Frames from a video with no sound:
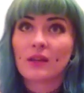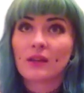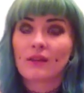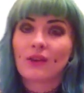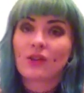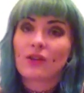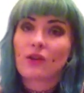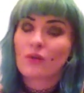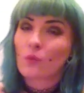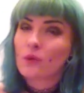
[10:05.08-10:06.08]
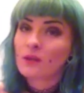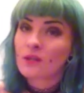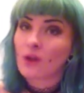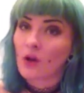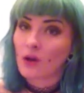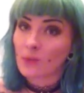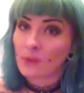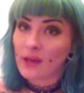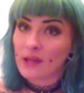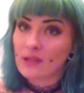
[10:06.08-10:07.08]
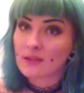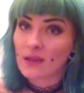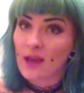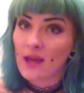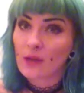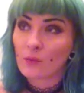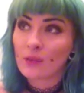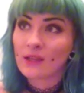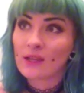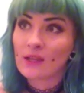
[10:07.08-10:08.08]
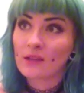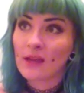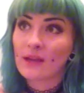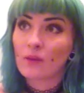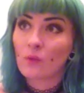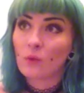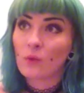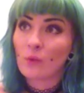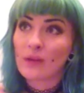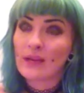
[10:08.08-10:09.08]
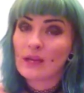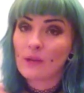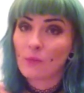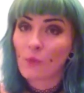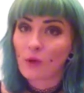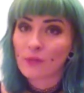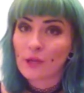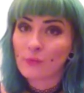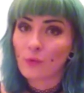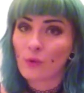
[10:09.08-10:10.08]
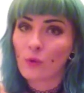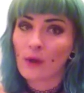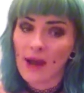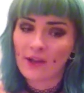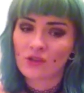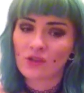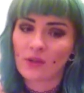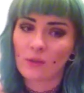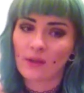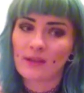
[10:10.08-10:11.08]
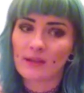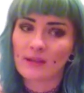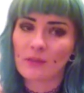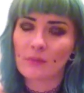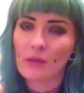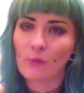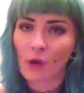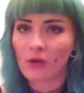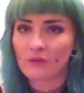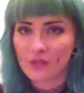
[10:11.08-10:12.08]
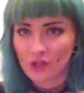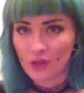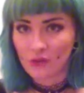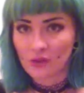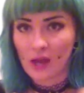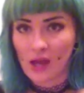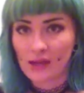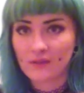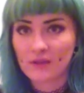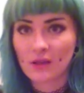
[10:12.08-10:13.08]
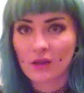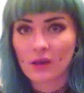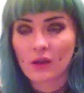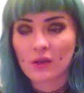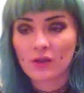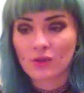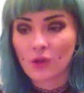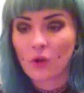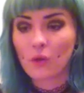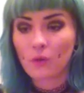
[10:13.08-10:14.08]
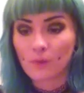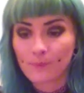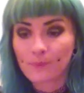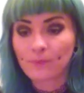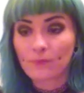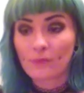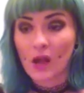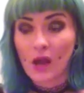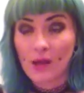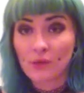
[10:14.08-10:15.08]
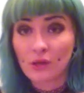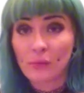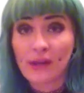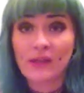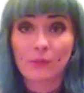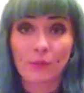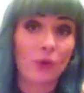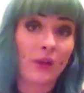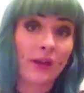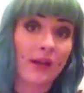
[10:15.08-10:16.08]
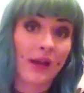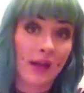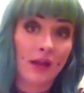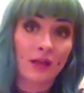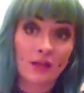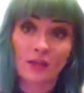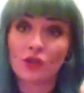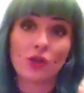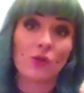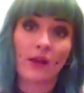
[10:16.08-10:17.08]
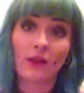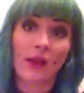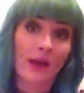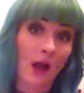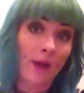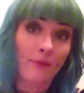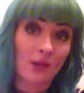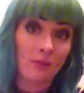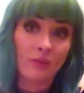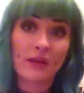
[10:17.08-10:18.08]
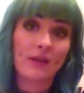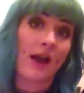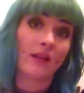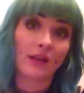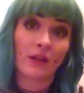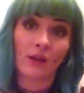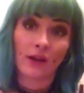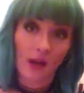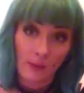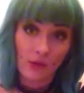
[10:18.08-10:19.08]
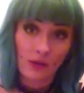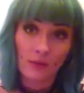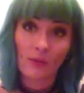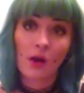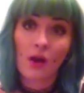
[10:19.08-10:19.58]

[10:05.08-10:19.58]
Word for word: there, you know, the world is a hard place, and really, like, we need more people who are actually willing to be a part of each other's lives. So I'm gonna bite the bullet and do it. Like, I'm gonna be that leader, and I'm gonna